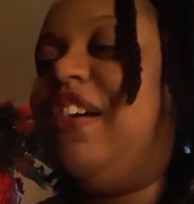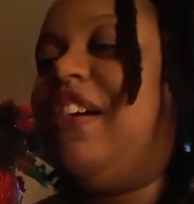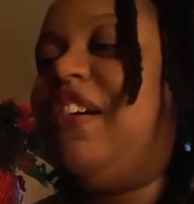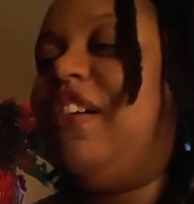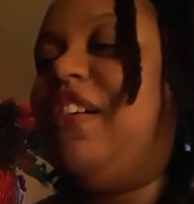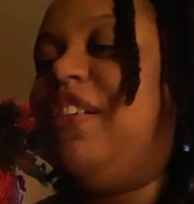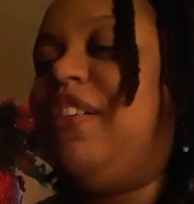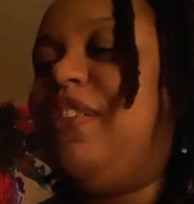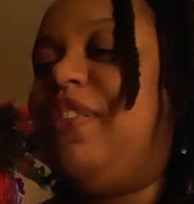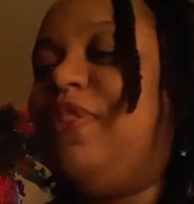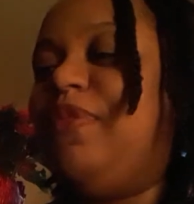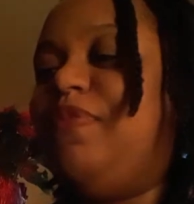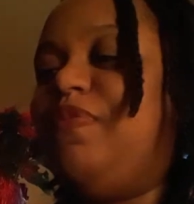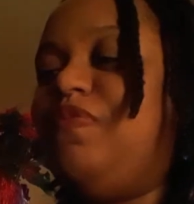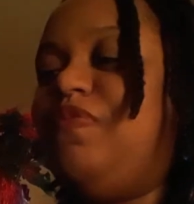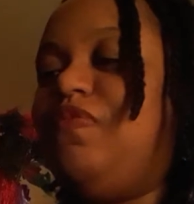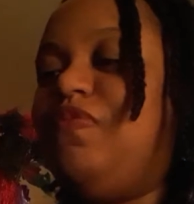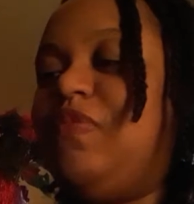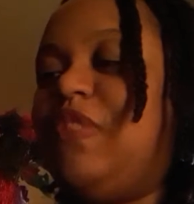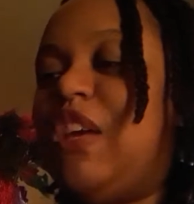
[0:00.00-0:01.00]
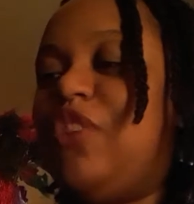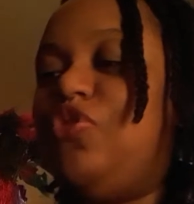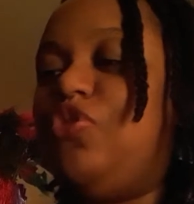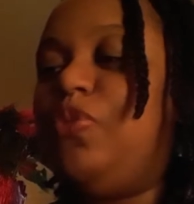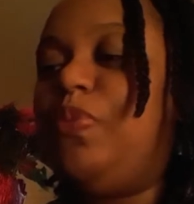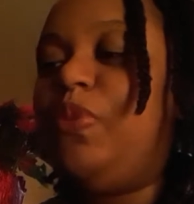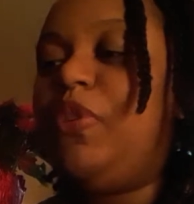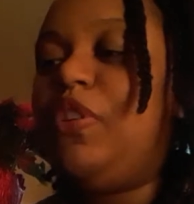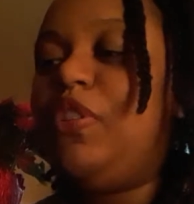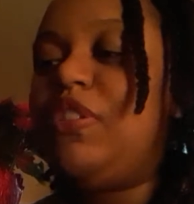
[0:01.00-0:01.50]
Now,
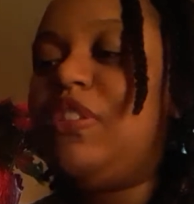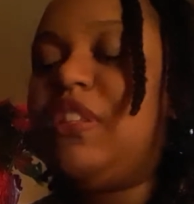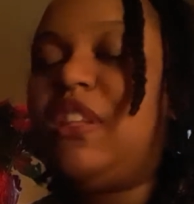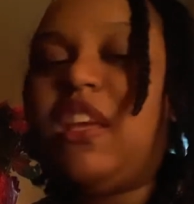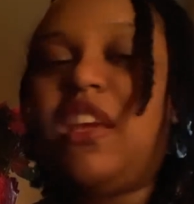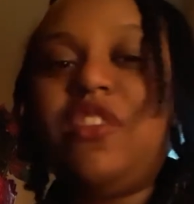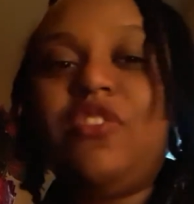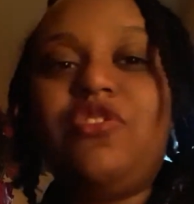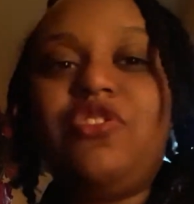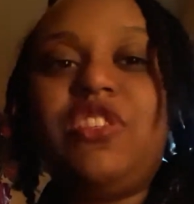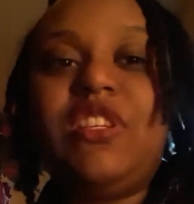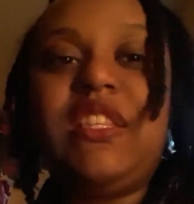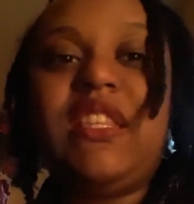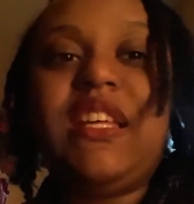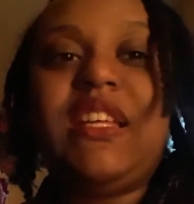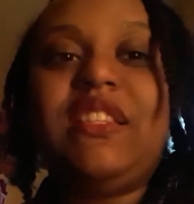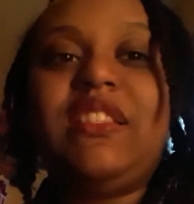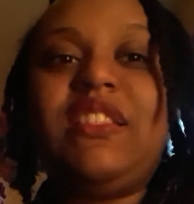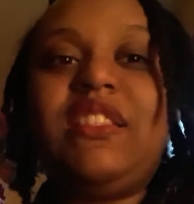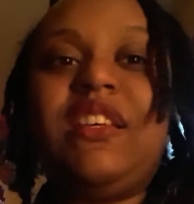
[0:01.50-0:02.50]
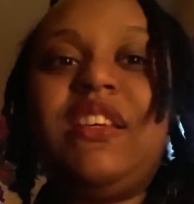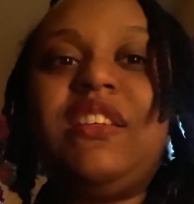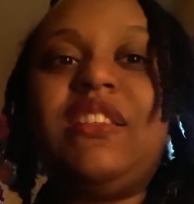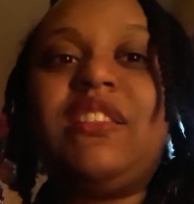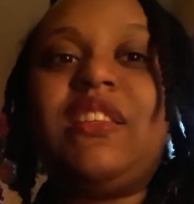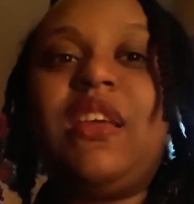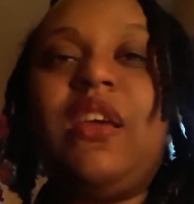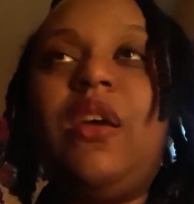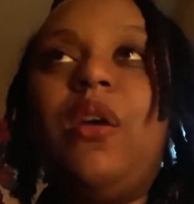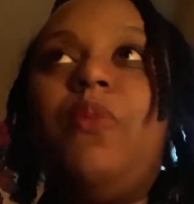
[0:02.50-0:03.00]
Jupiter is an energy that does
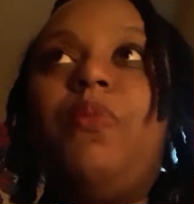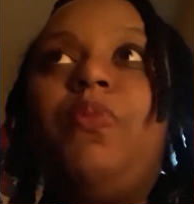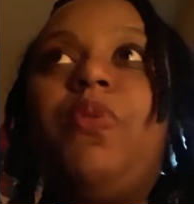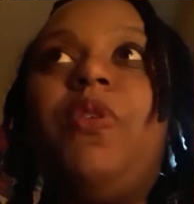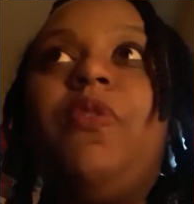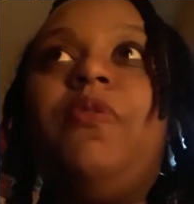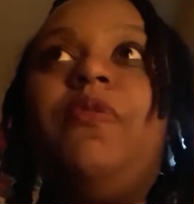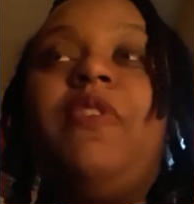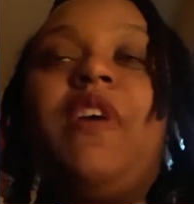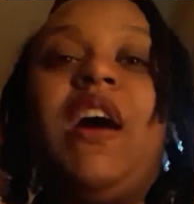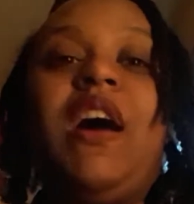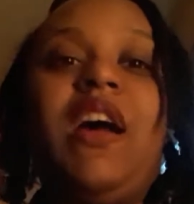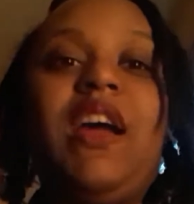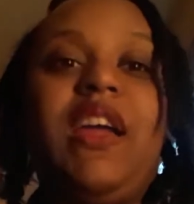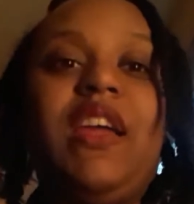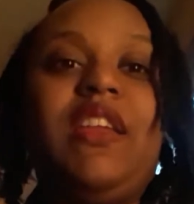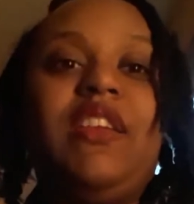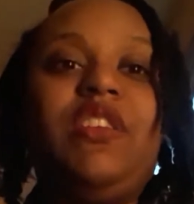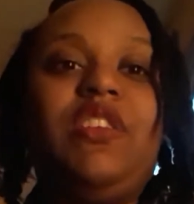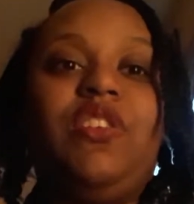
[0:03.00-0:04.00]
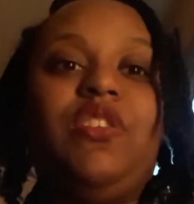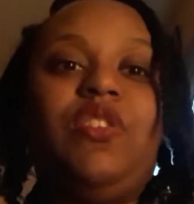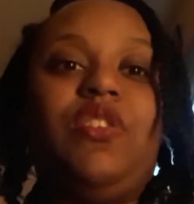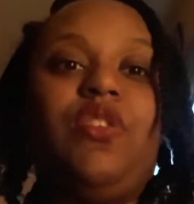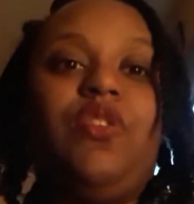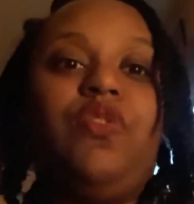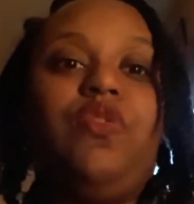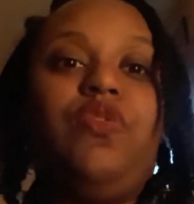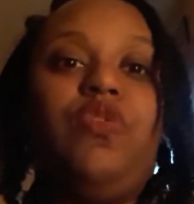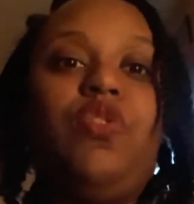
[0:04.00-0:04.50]
provide,
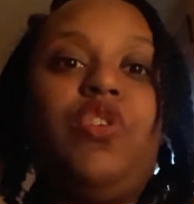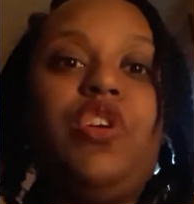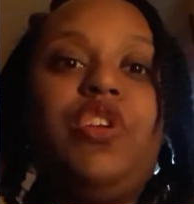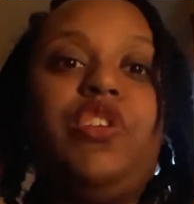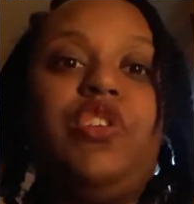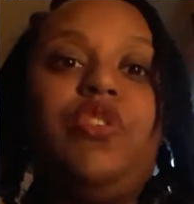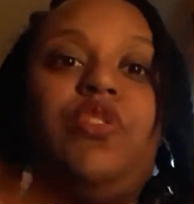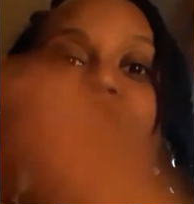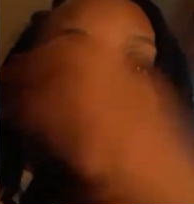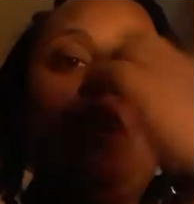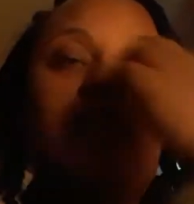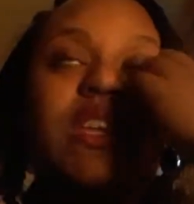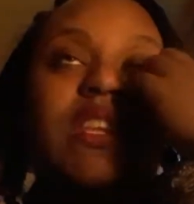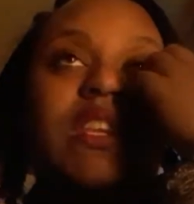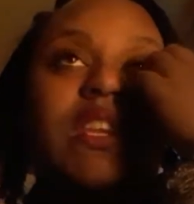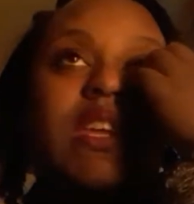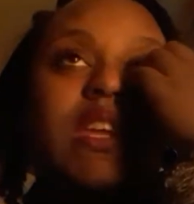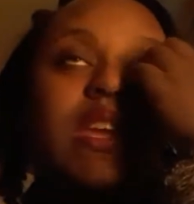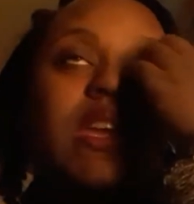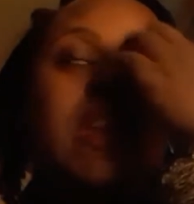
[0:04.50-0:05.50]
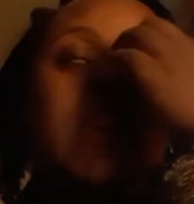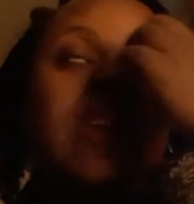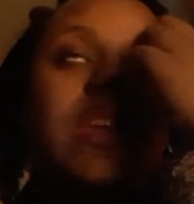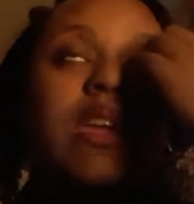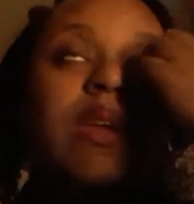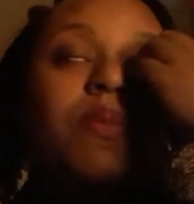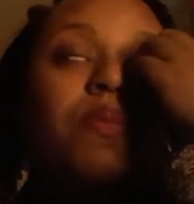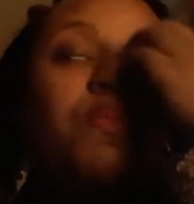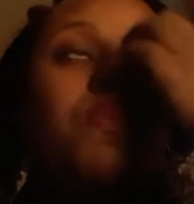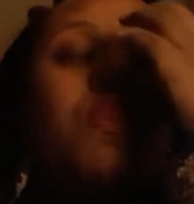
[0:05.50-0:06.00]
for you.
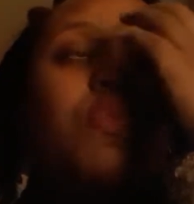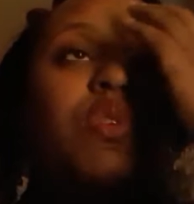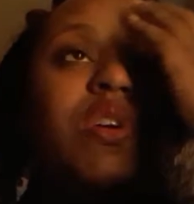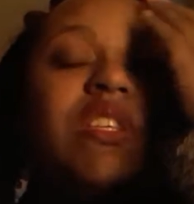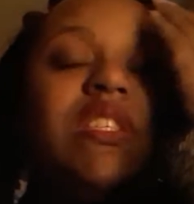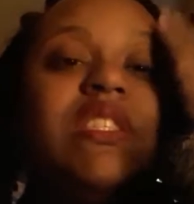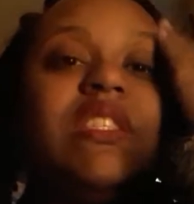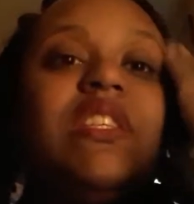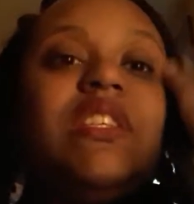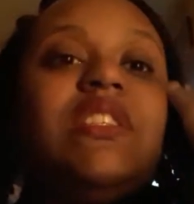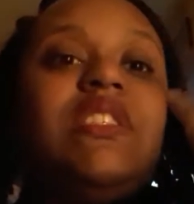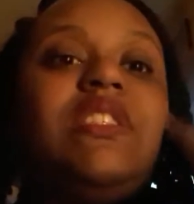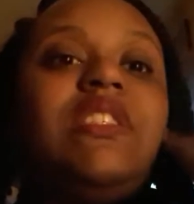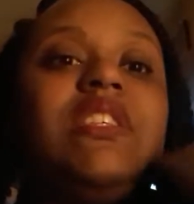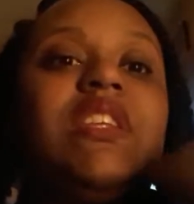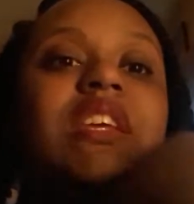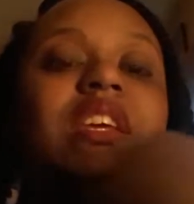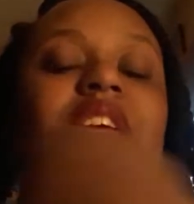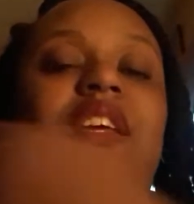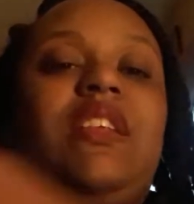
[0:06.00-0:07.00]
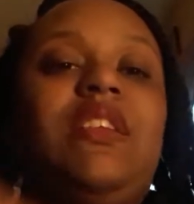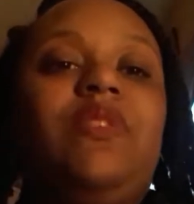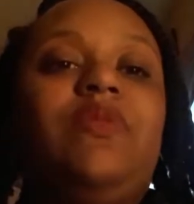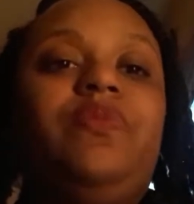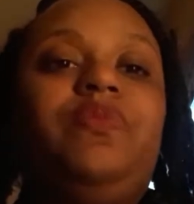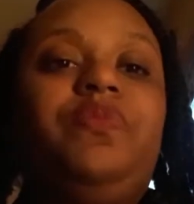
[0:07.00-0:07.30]
It moistens it.